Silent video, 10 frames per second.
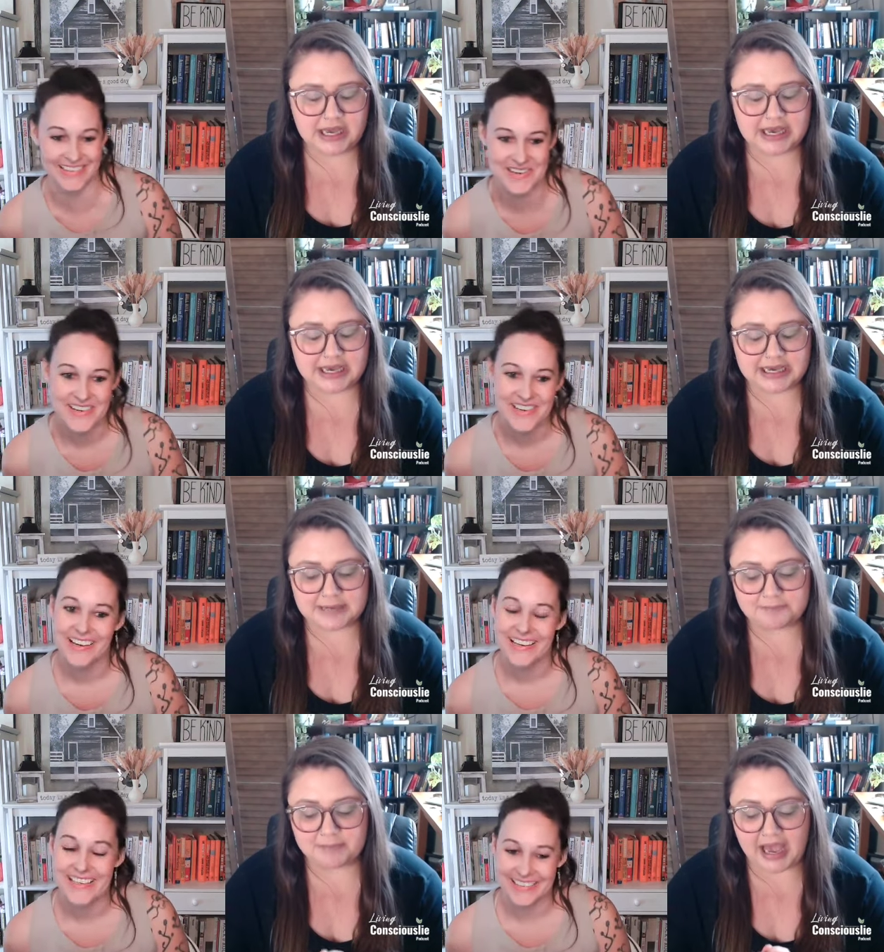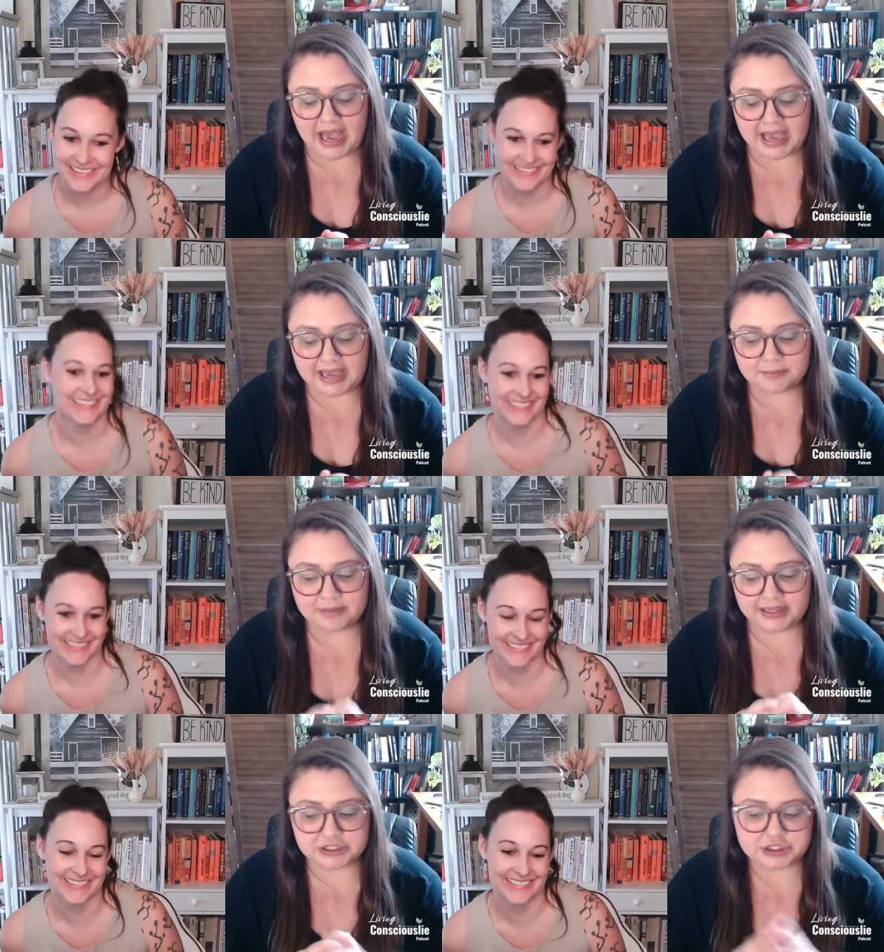Speaker 1: um, I am
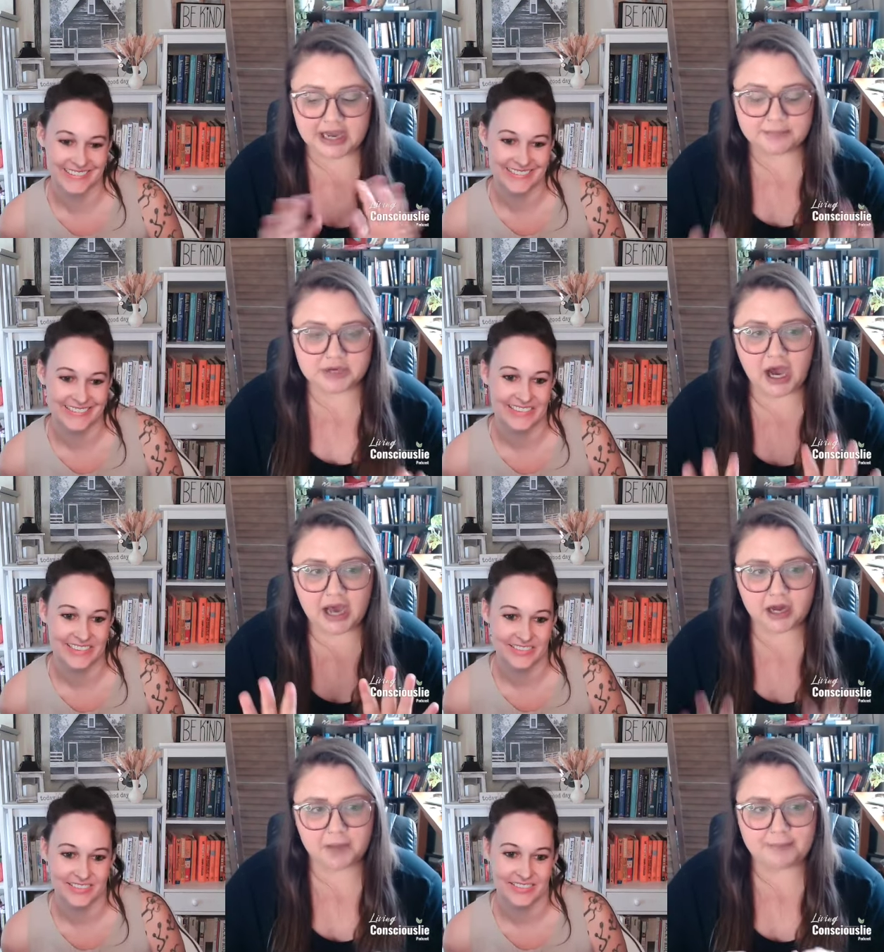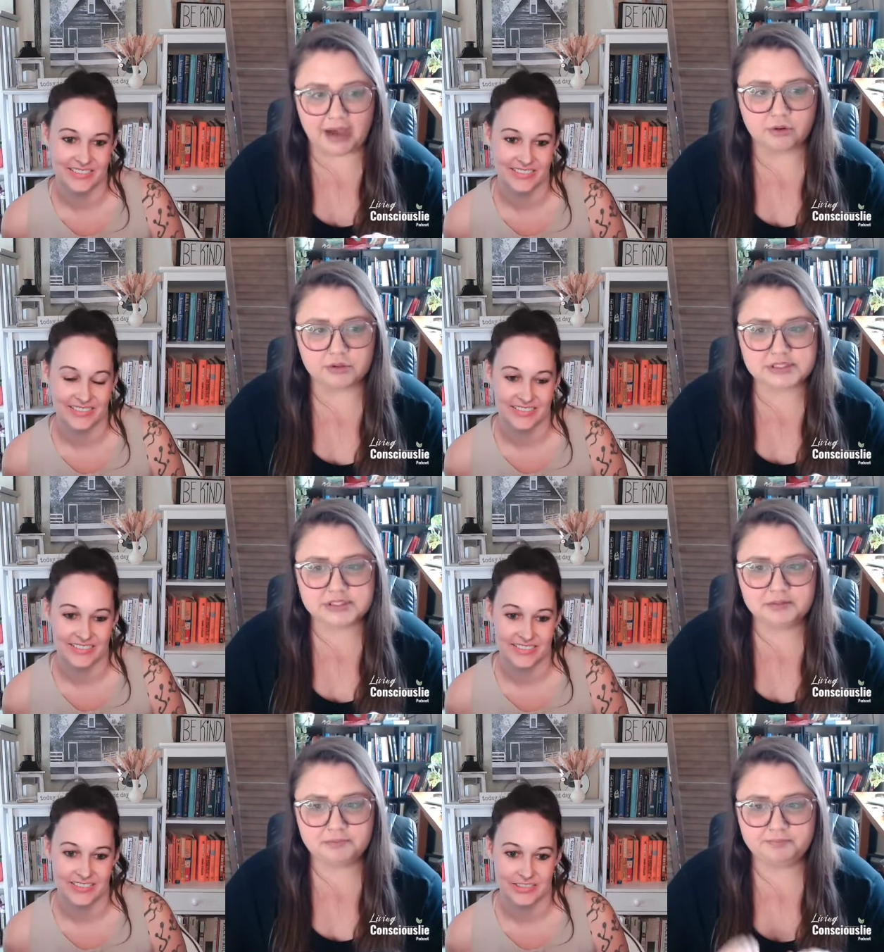like, I'm not about
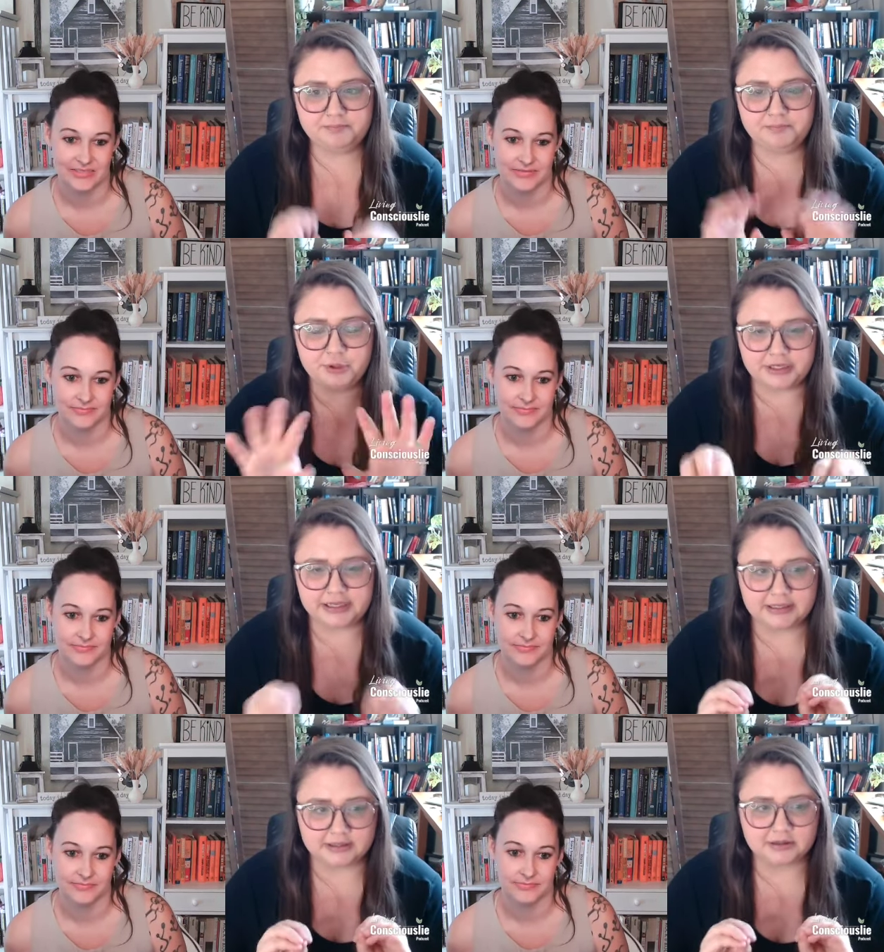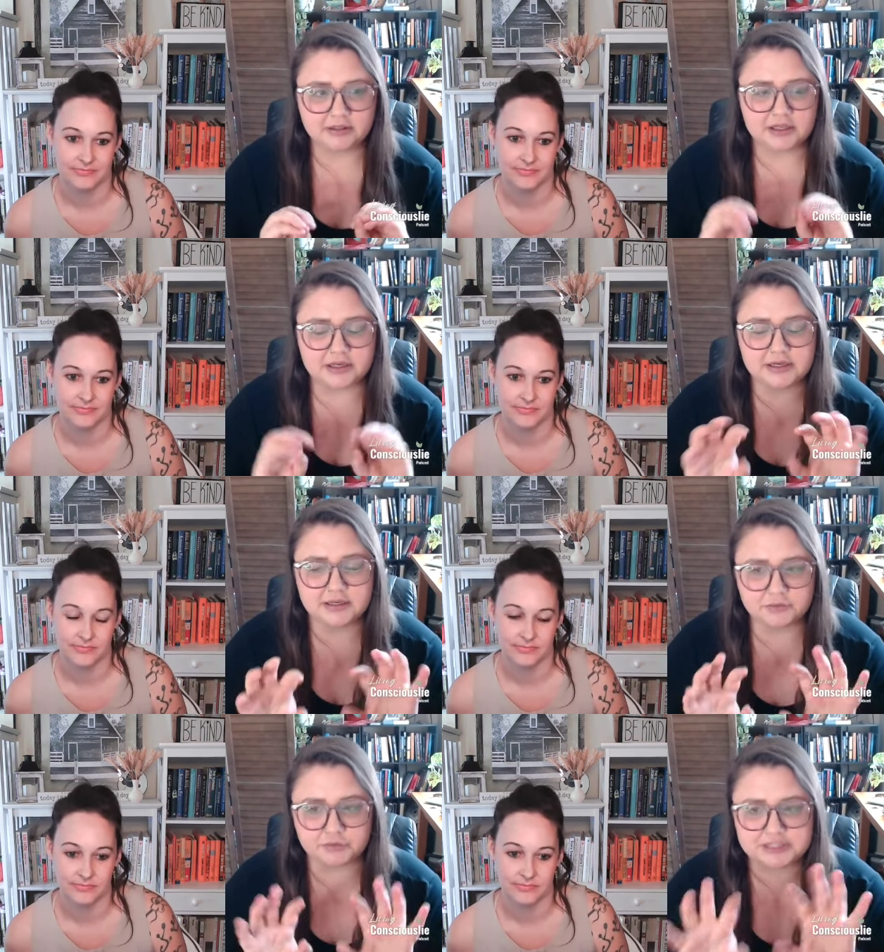putting
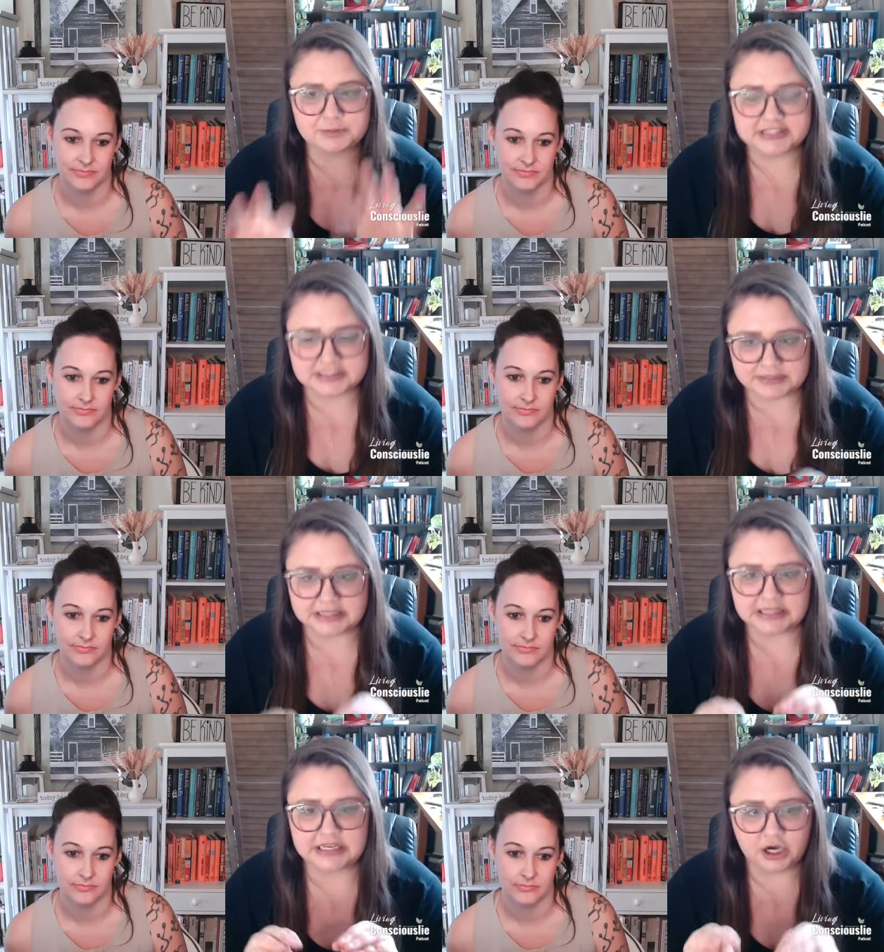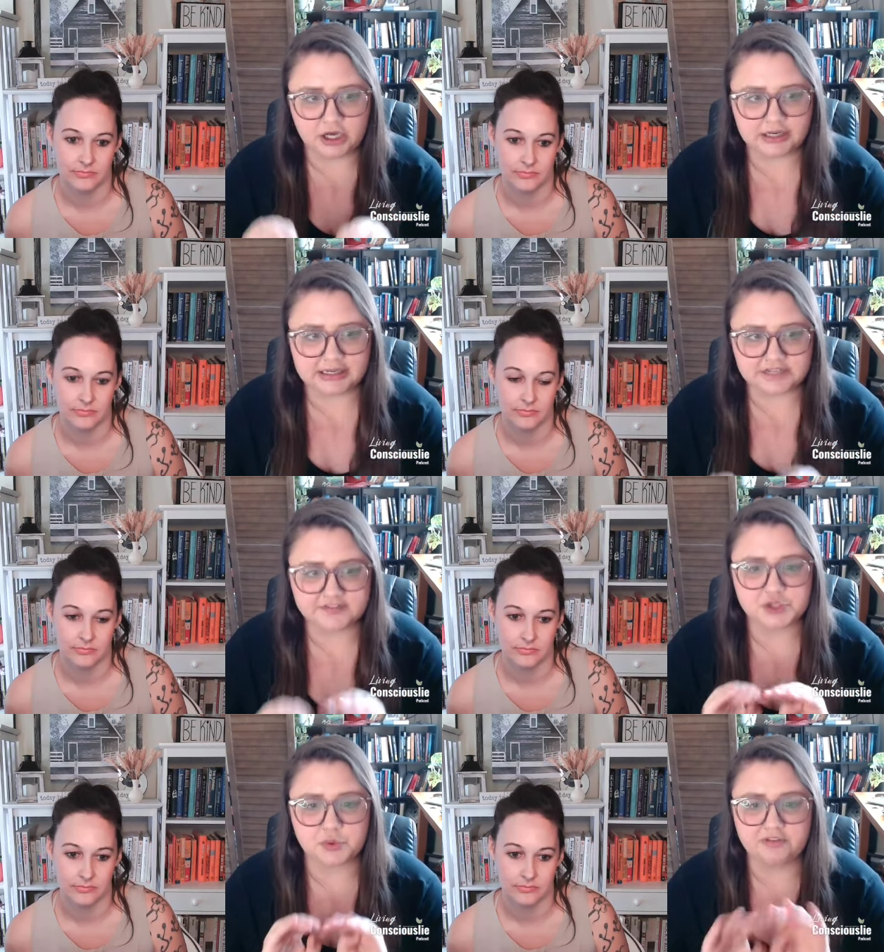the responsibility on
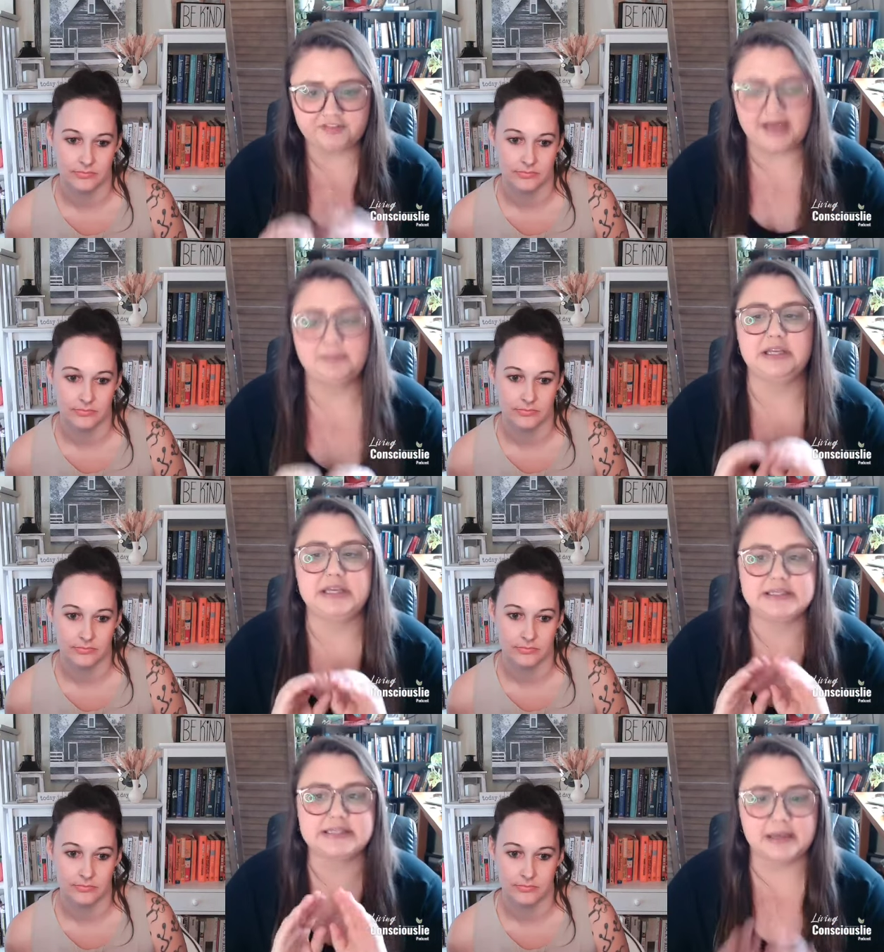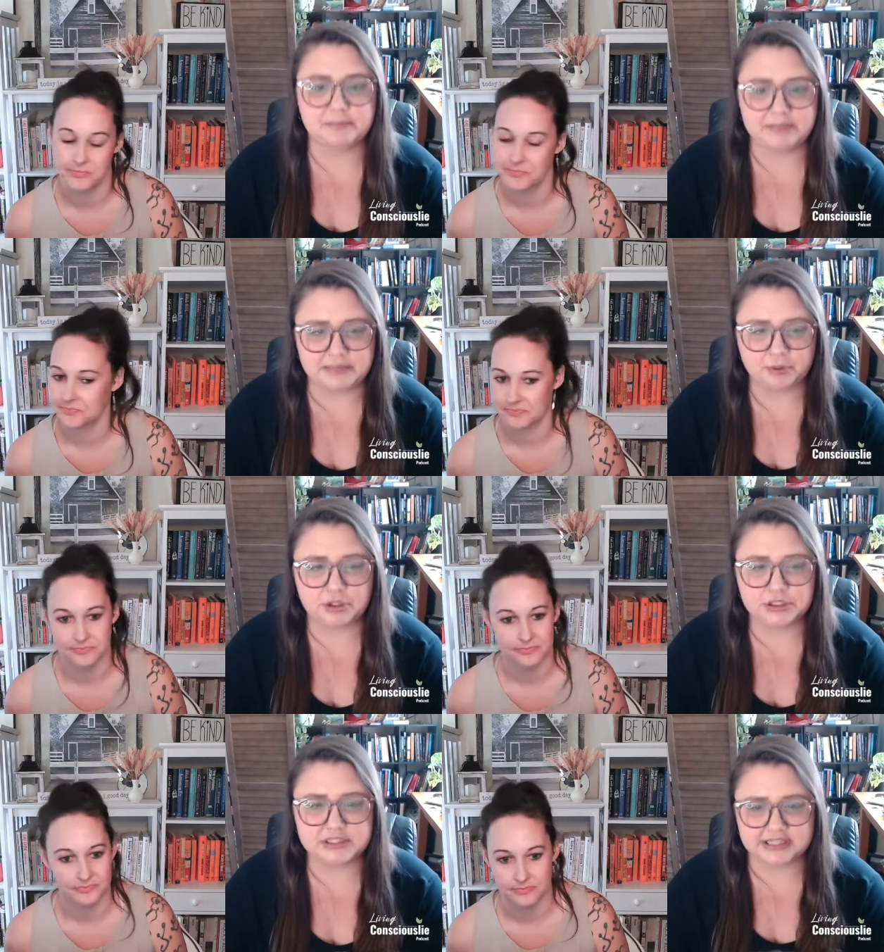individual families and
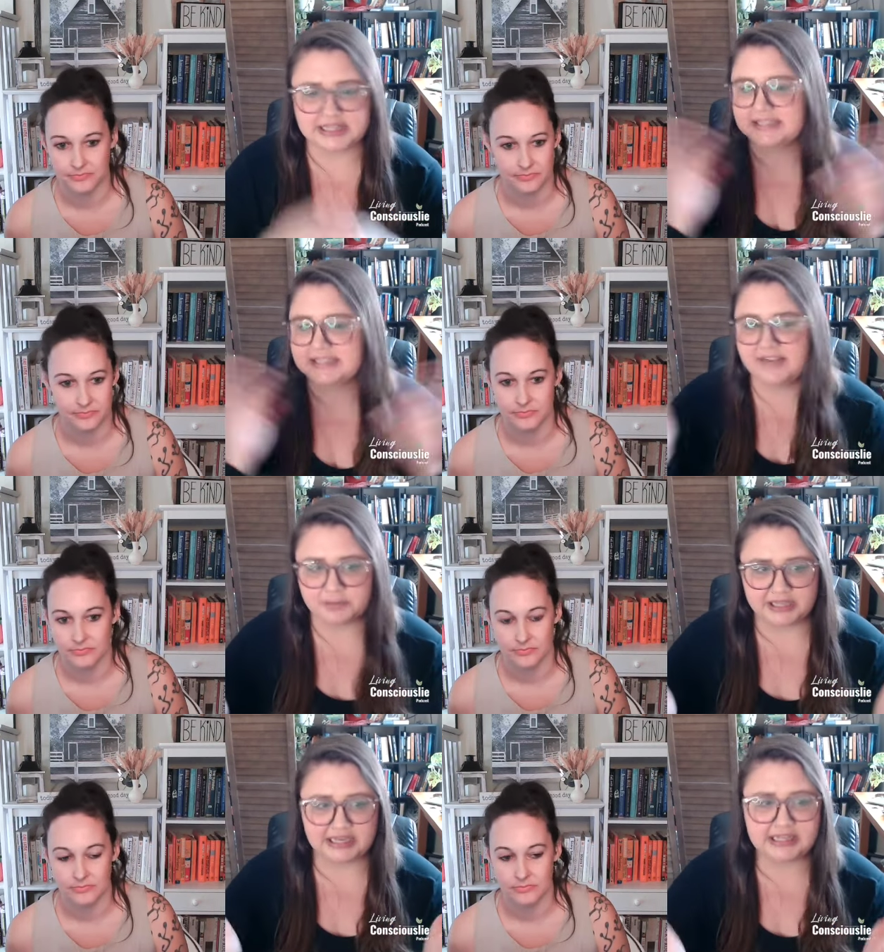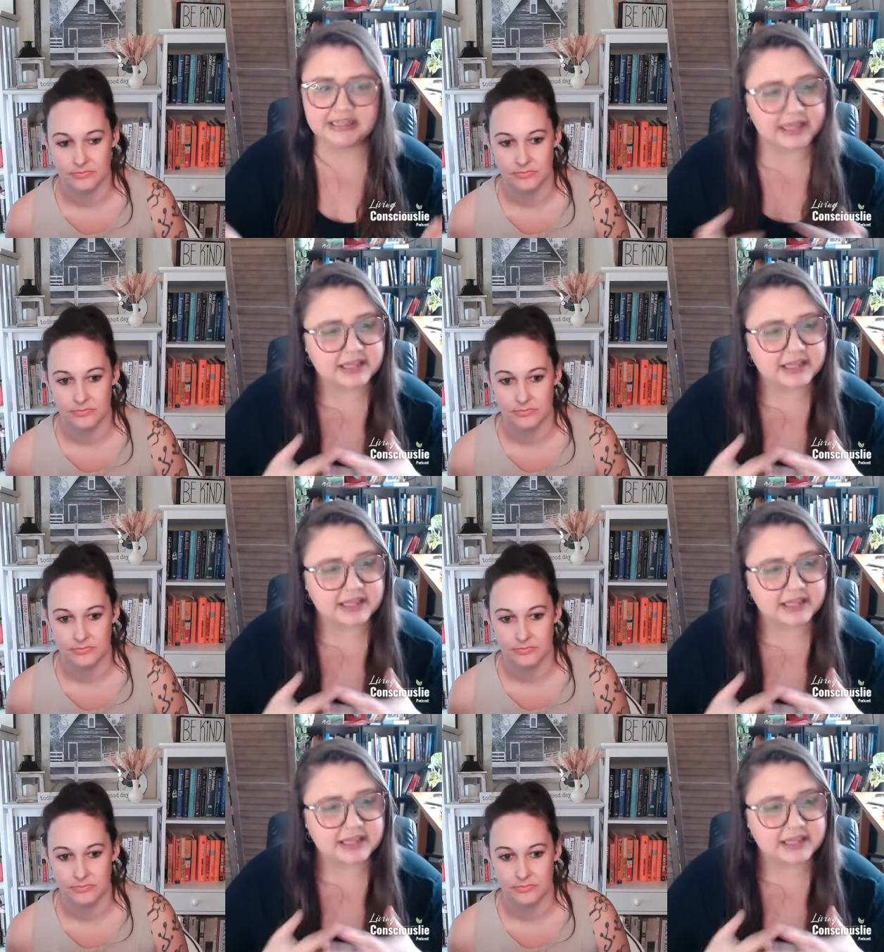people to like save the planet.